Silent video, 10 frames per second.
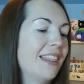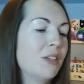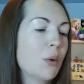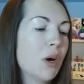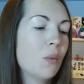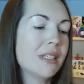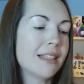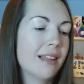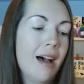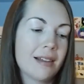The door
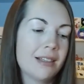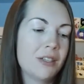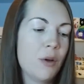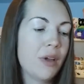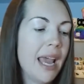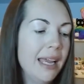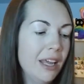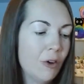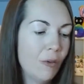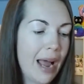was locked, so
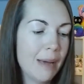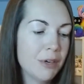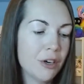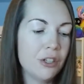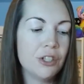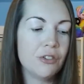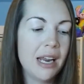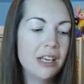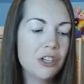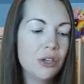Katy grabbed her
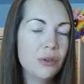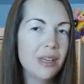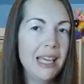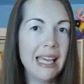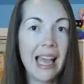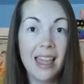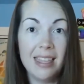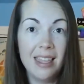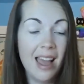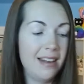strange new key,
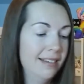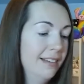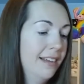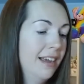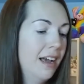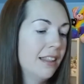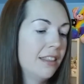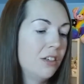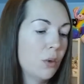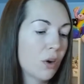and then
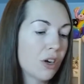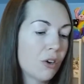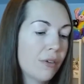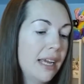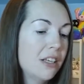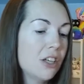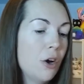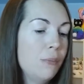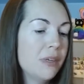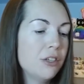the door creaked
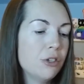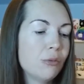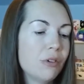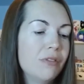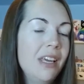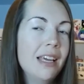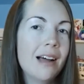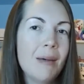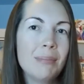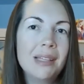open to reveal
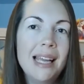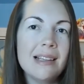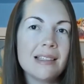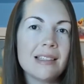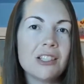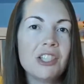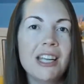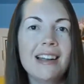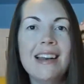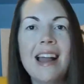a place
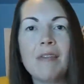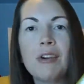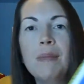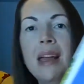she'd never